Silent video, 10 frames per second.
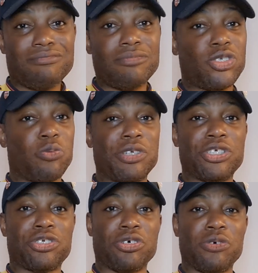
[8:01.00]
Not really
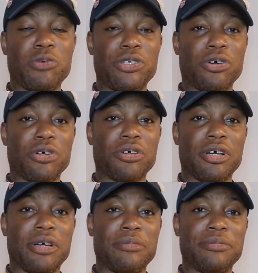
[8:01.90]
sure. We're not.
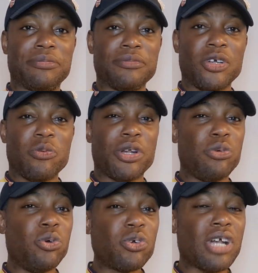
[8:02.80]
We
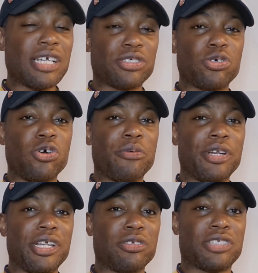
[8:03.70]
don't look like scoring.
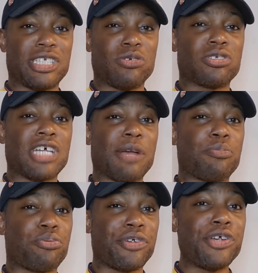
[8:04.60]
This looks like
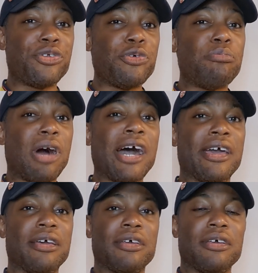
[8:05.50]

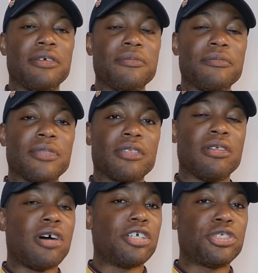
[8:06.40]
pre-Dubai. The
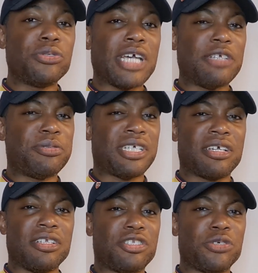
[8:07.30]
last 2 games,
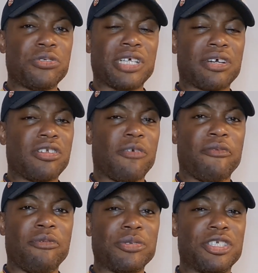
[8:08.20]
particularly the 2 second half
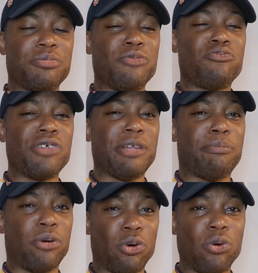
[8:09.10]
performances, have been really
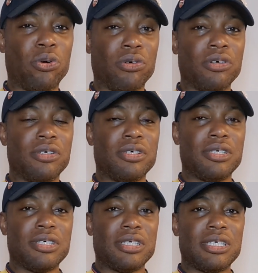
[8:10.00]
poor,
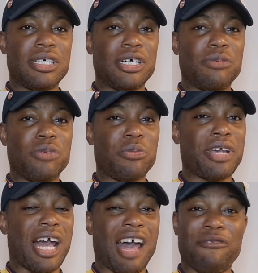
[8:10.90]
where we
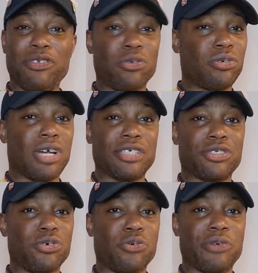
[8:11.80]
haven't looked like
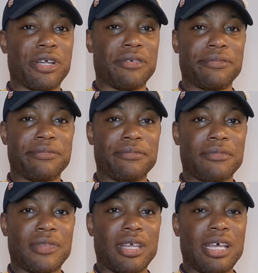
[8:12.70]
scoring.
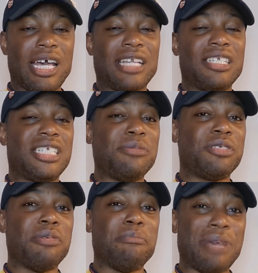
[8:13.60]
And the teams
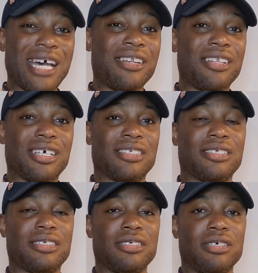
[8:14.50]
have been better than
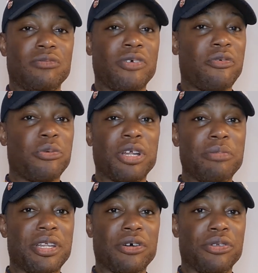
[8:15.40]
us, whether we want to
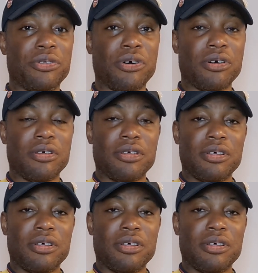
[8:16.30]
admit it or not.